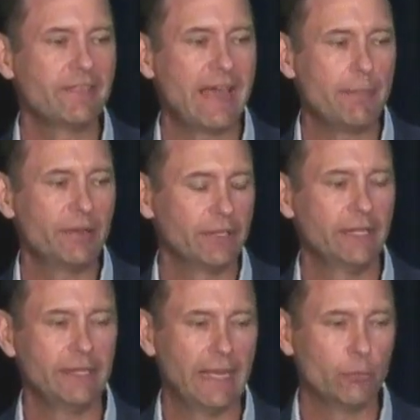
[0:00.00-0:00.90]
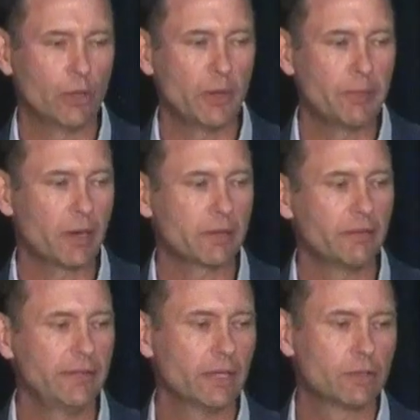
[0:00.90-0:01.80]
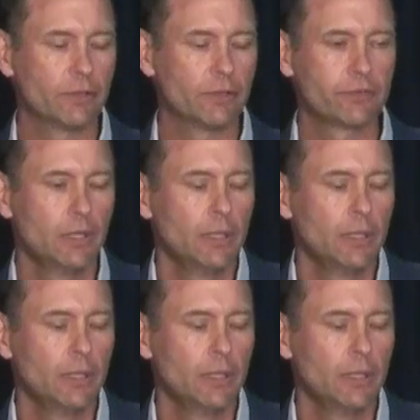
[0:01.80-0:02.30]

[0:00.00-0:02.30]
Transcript: that building and where we parked the vehicles,